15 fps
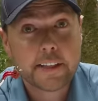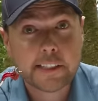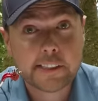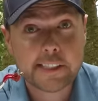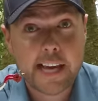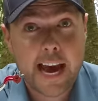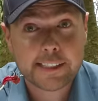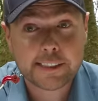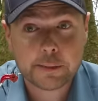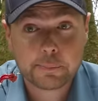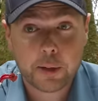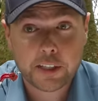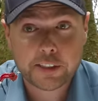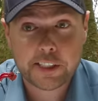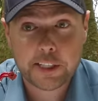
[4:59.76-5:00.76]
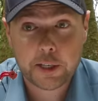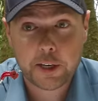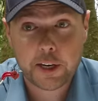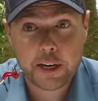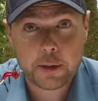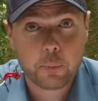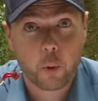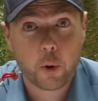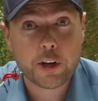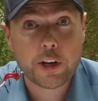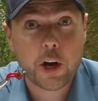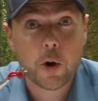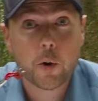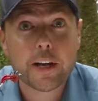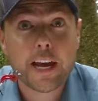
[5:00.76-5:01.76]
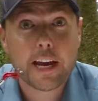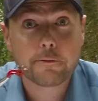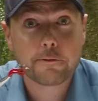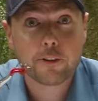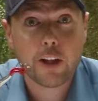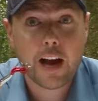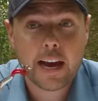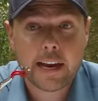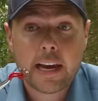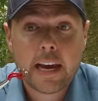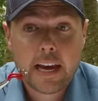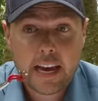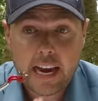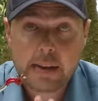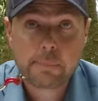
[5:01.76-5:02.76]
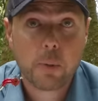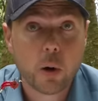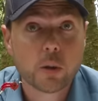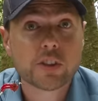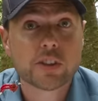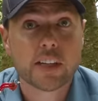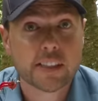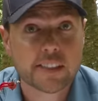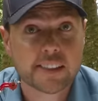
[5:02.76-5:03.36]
The assassin bugs here in Borneo can fly, and most